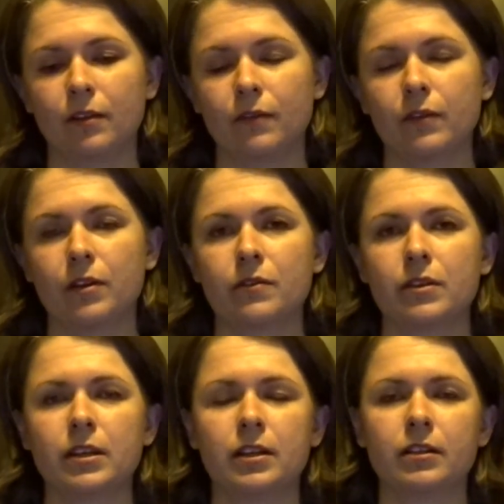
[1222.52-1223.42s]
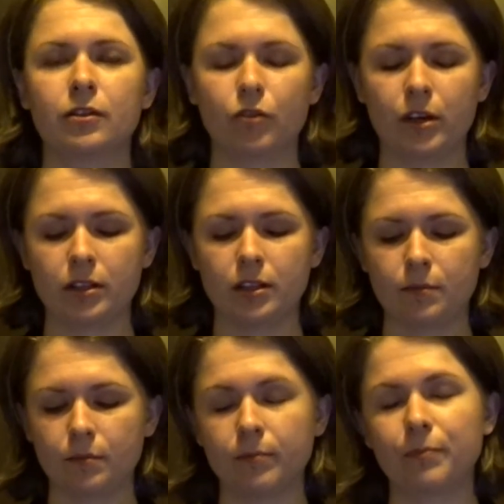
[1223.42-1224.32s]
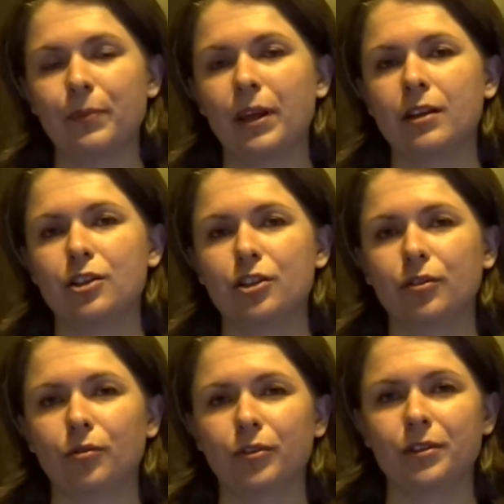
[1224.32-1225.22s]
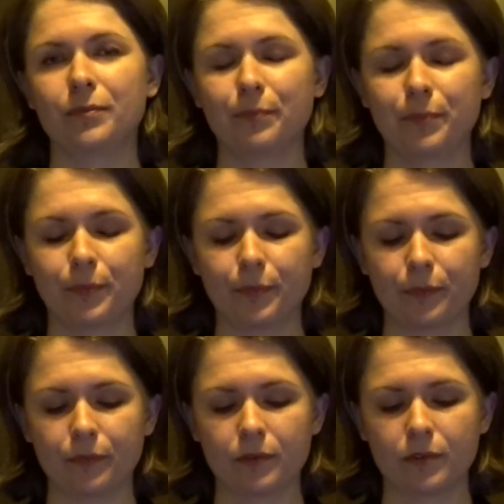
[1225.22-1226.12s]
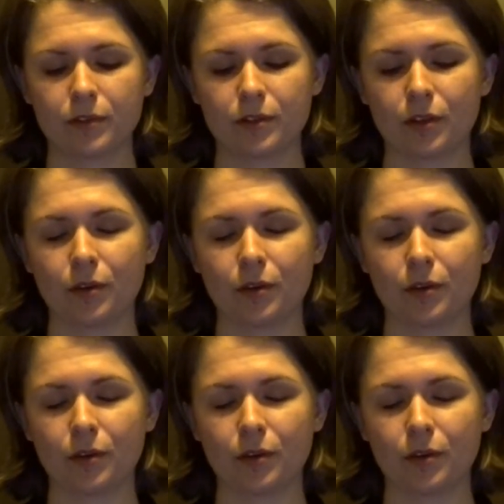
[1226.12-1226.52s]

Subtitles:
fate didn't grant him any children, so